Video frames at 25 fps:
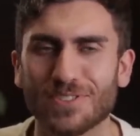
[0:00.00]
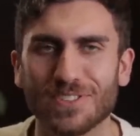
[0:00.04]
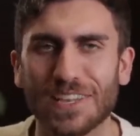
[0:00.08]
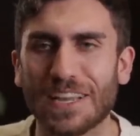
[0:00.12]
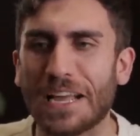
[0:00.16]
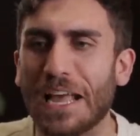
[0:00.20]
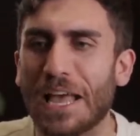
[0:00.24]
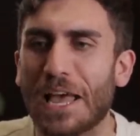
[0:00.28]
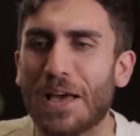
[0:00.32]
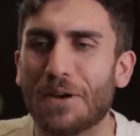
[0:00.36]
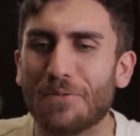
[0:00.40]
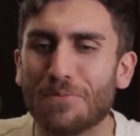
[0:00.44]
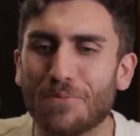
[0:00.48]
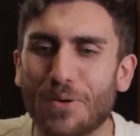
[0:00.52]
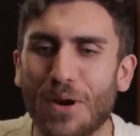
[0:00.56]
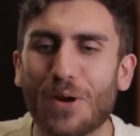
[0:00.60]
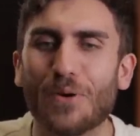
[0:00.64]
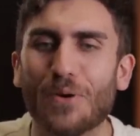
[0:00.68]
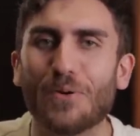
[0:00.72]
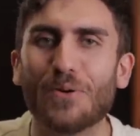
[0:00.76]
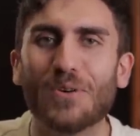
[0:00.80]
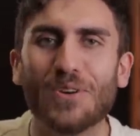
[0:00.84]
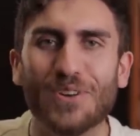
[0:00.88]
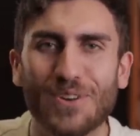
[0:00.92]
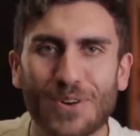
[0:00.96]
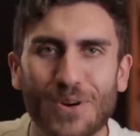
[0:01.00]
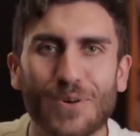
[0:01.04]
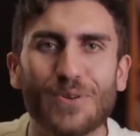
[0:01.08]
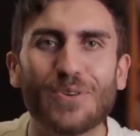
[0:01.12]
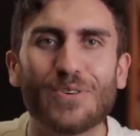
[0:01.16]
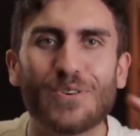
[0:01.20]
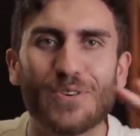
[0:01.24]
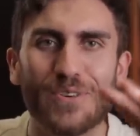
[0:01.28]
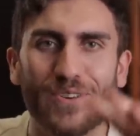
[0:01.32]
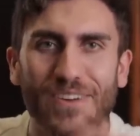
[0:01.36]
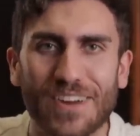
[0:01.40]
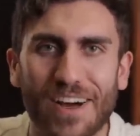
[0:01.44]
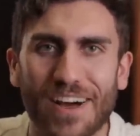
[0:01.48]
It's like, bro, no,
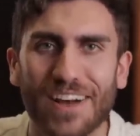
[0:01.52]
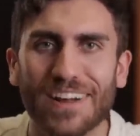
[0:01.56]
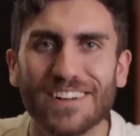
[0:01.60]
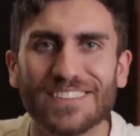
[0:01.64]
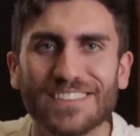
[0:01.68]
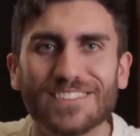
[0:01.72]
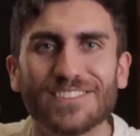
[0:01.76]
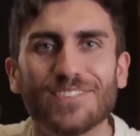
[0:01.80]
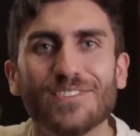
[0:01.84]
you're not.